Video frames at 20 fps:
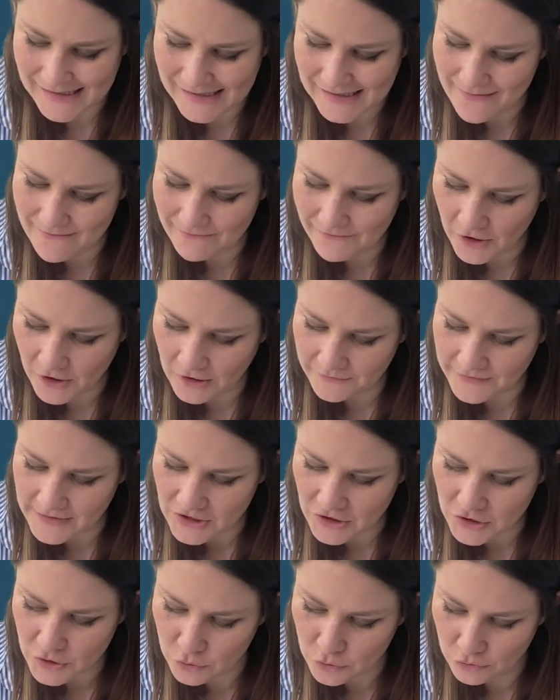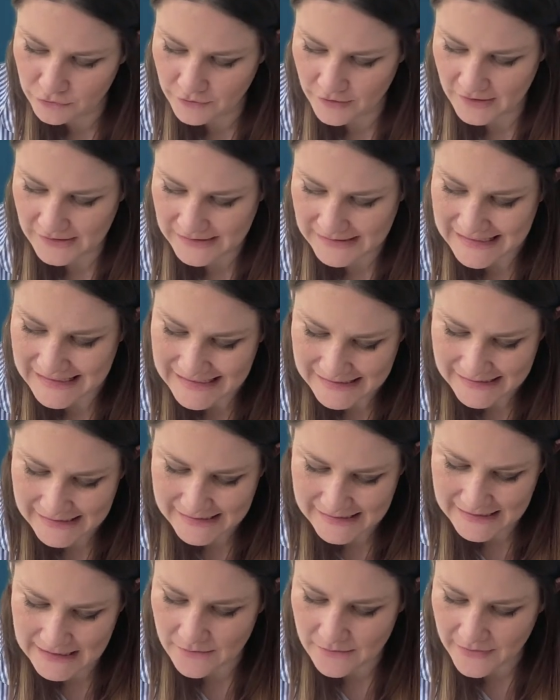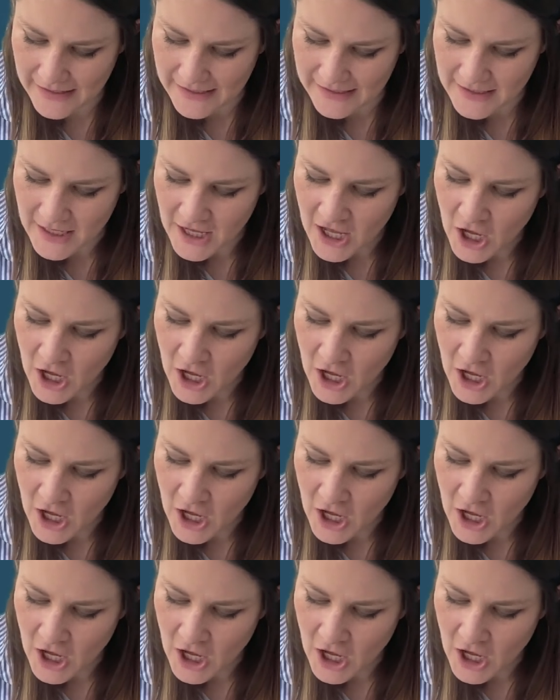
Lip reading: involving children on CCTV?